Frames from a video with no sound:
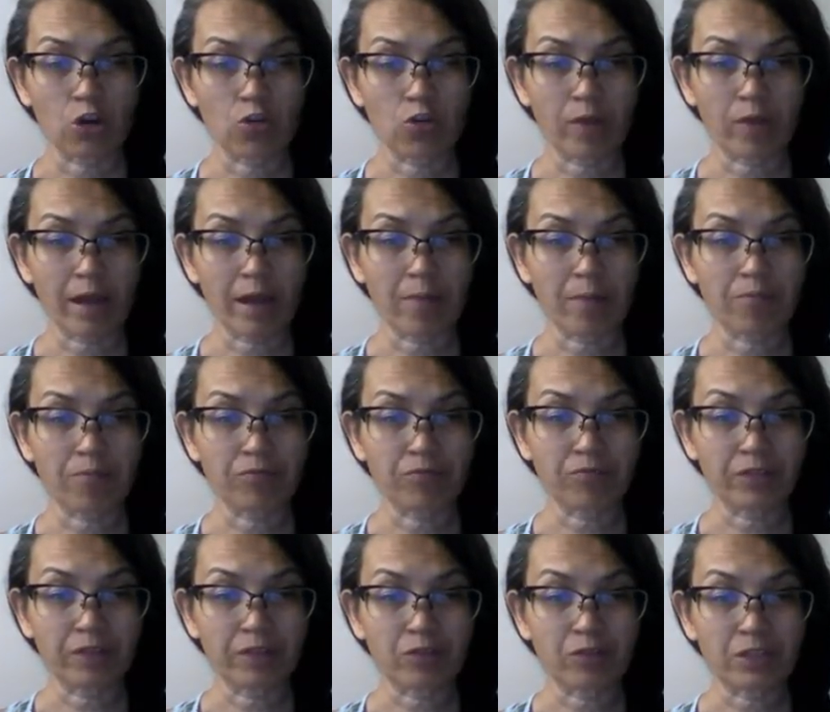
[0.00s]
crab
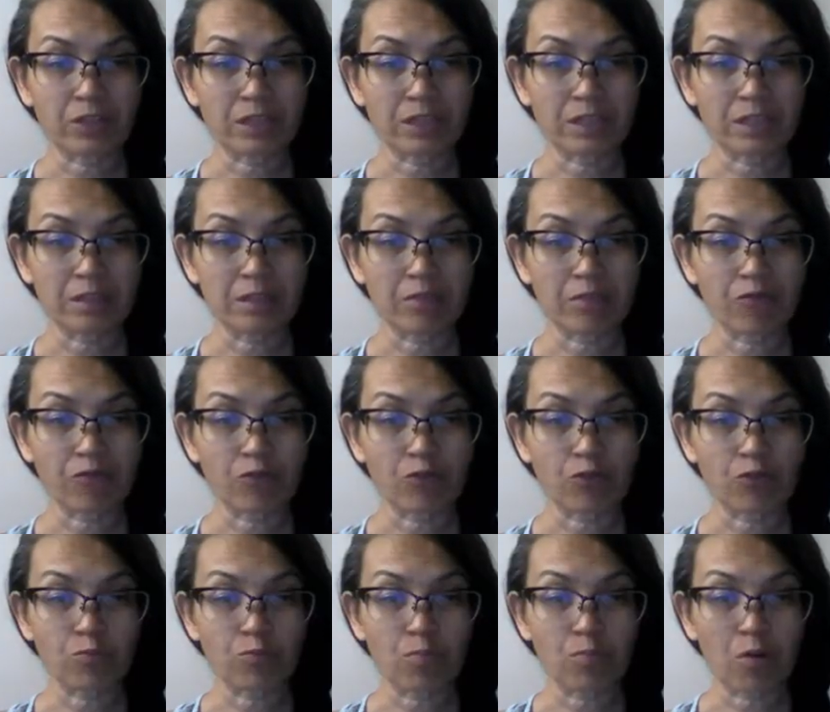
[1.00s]
flavored
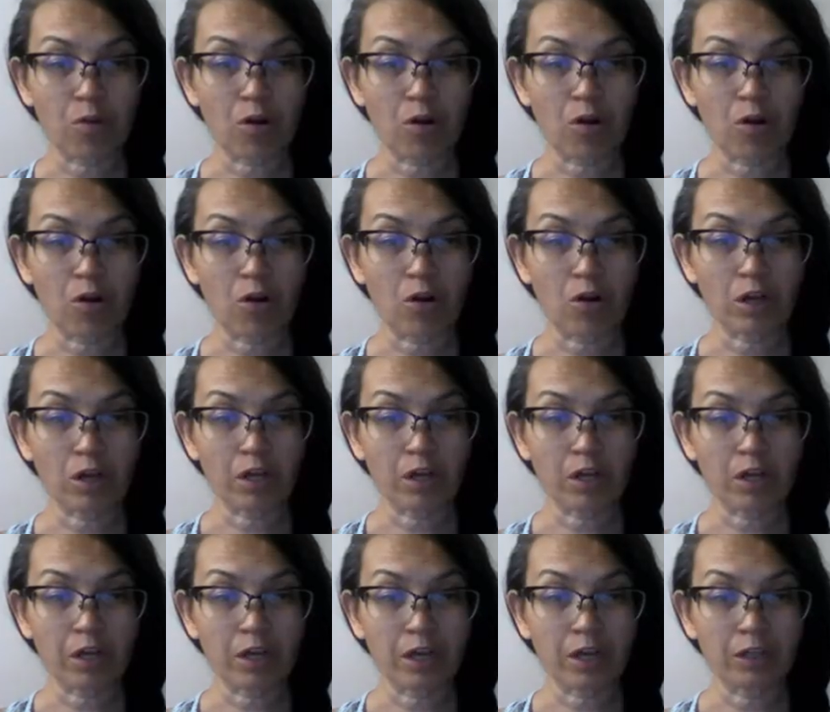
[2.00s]
seafood ball,
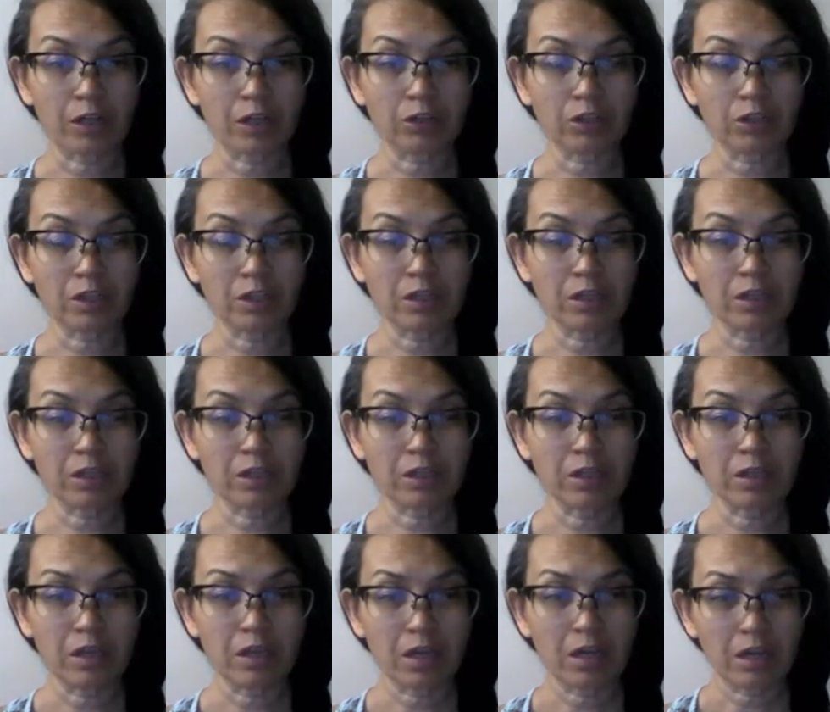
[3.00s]
cutla,
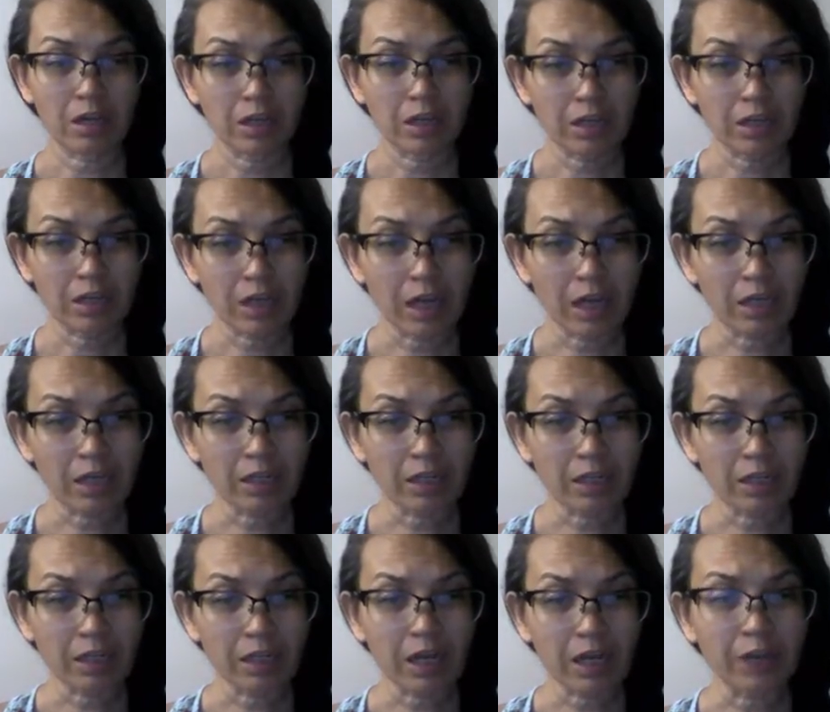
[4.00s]
cut,
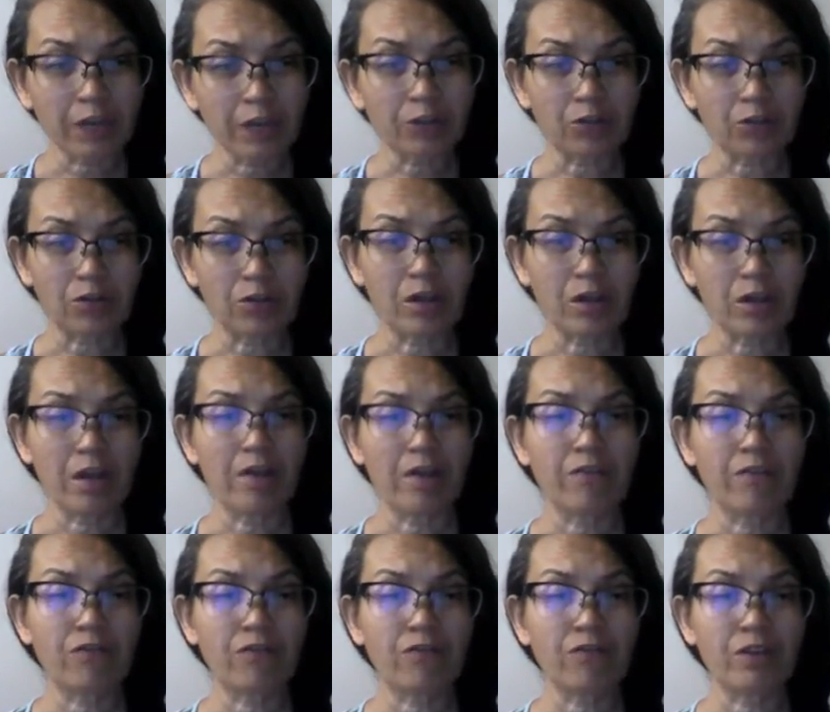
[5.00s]
cuddle,
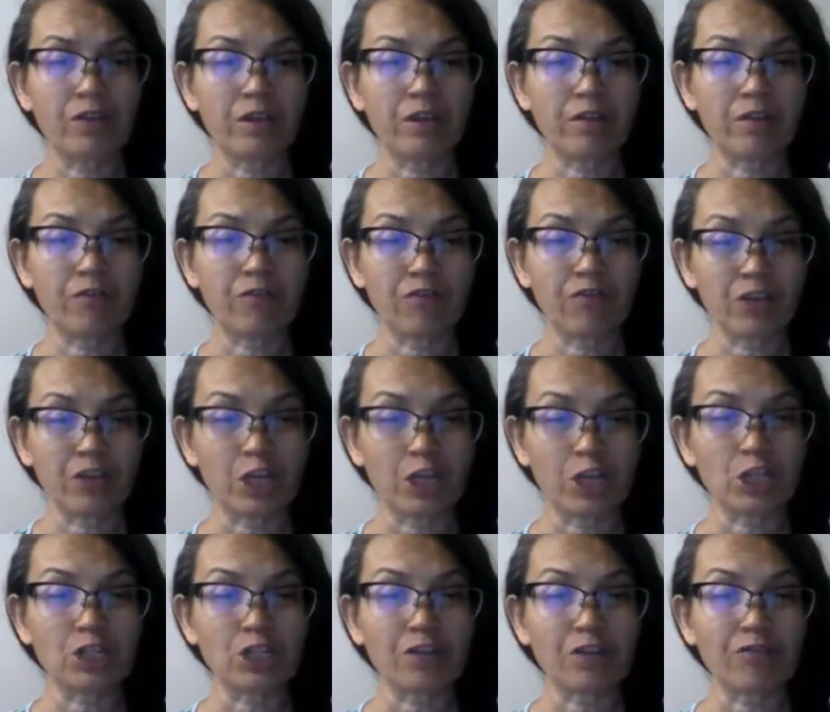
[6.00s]
fit,
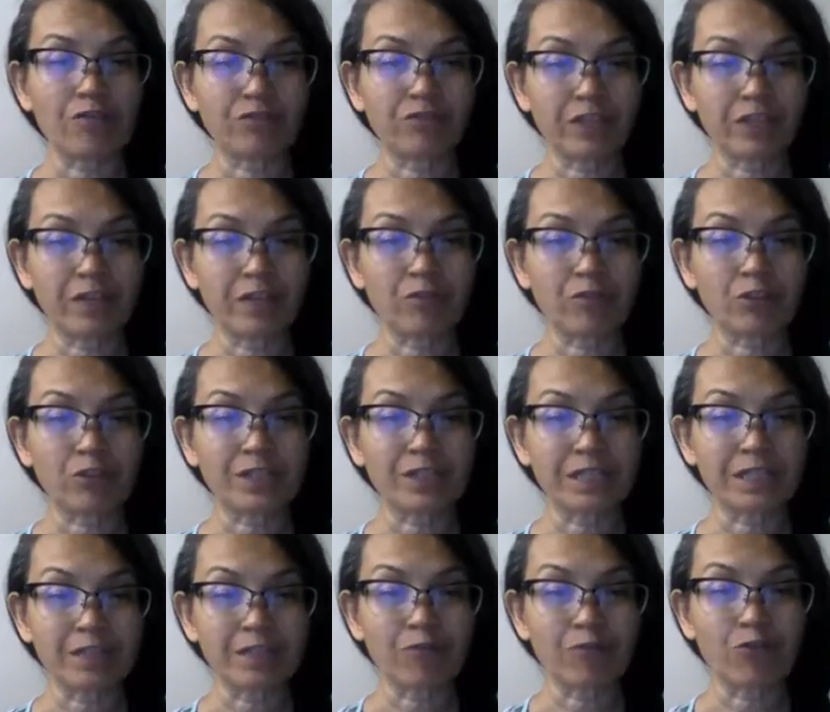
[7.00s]
fish flavored
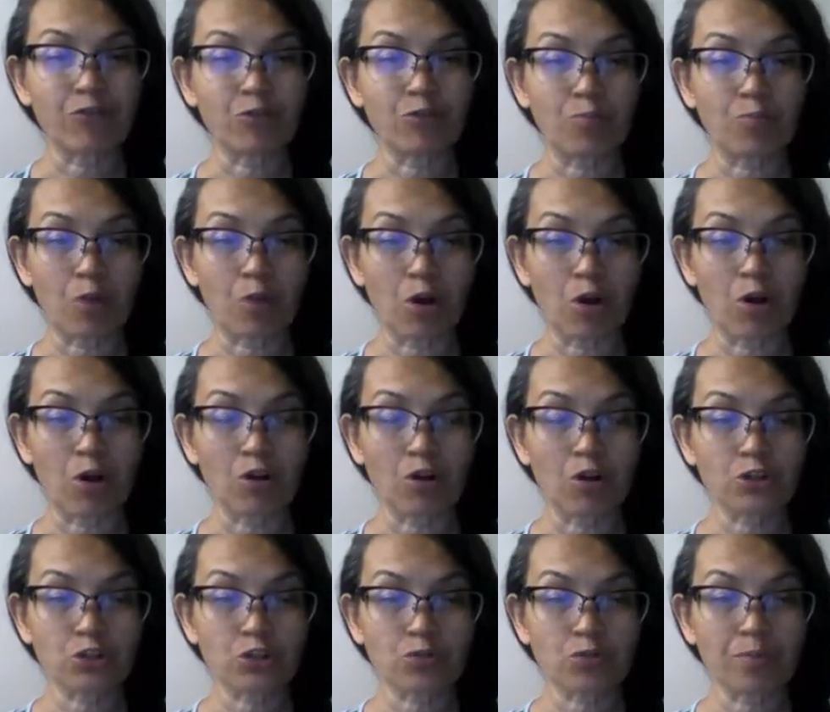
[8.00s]
seafood ball,
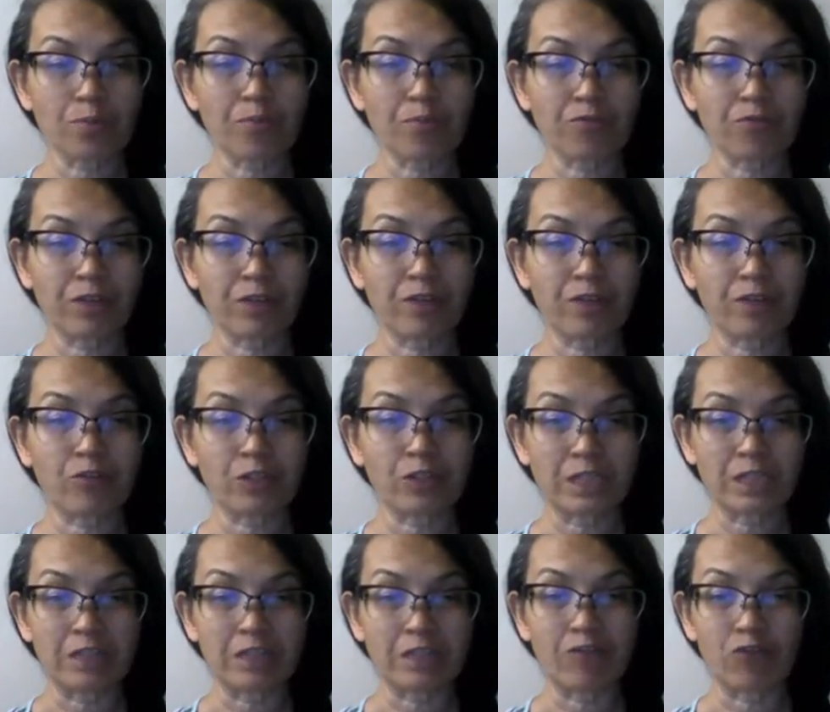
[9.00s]
shrimp flavored
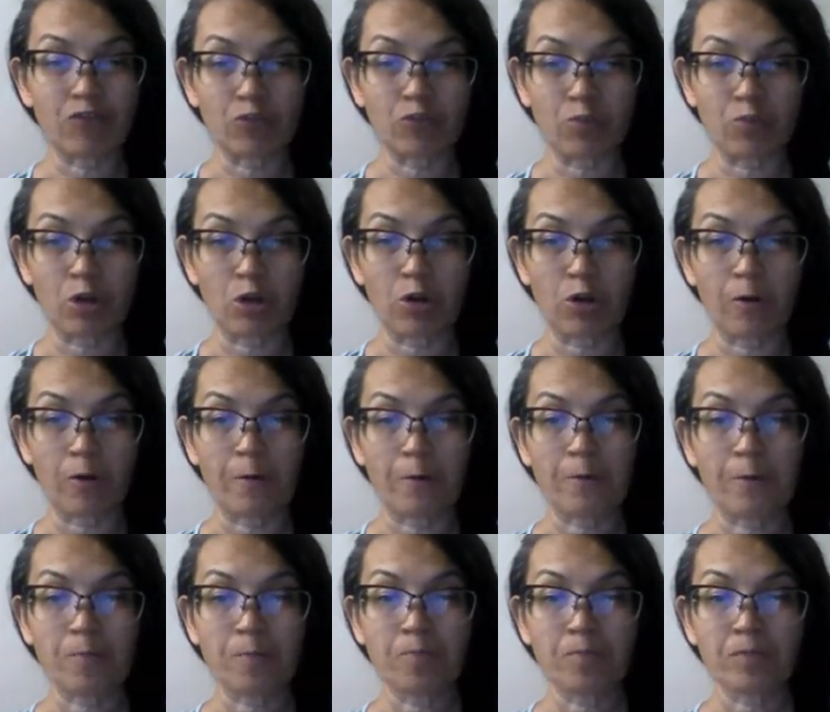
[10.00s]
seafood ball.
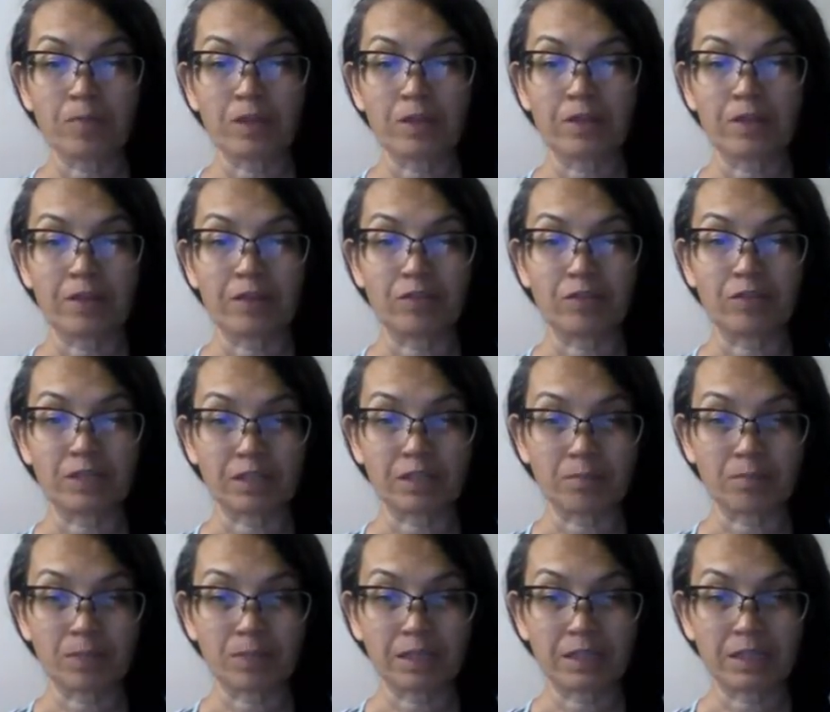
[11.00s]
They have the
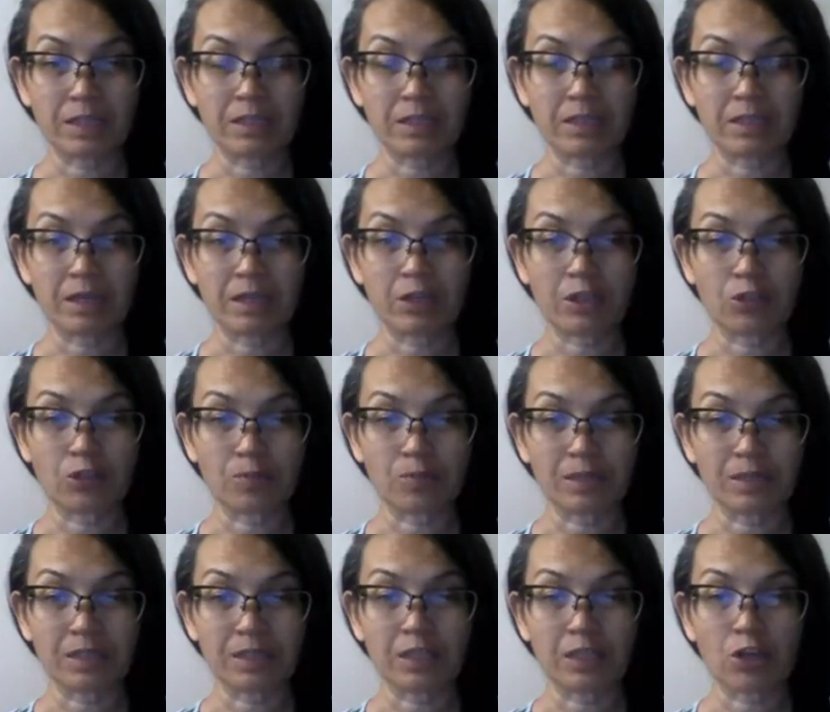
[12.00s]
C P, uh, U
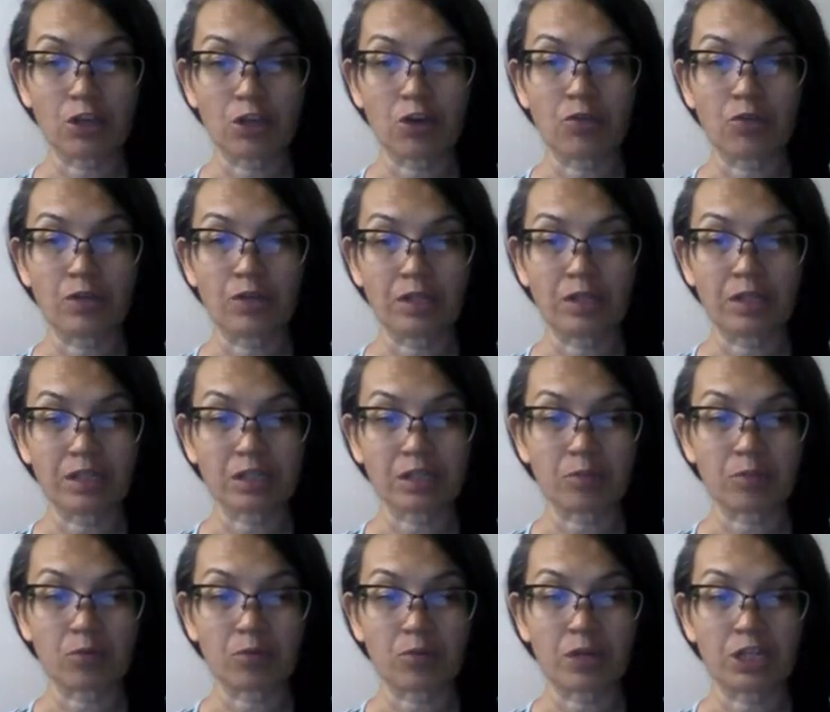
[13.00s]
P C code and
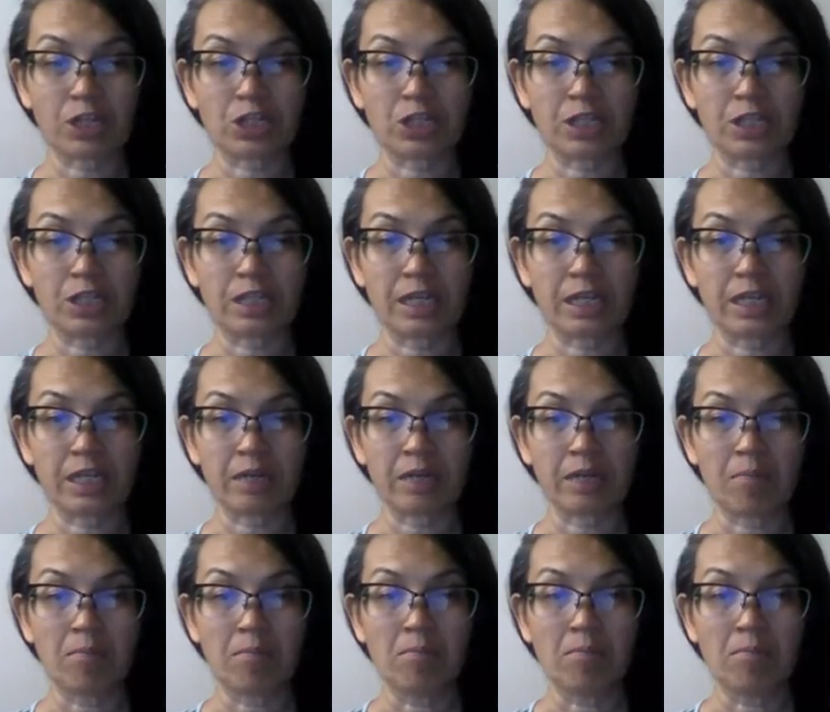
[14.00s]
expiration date.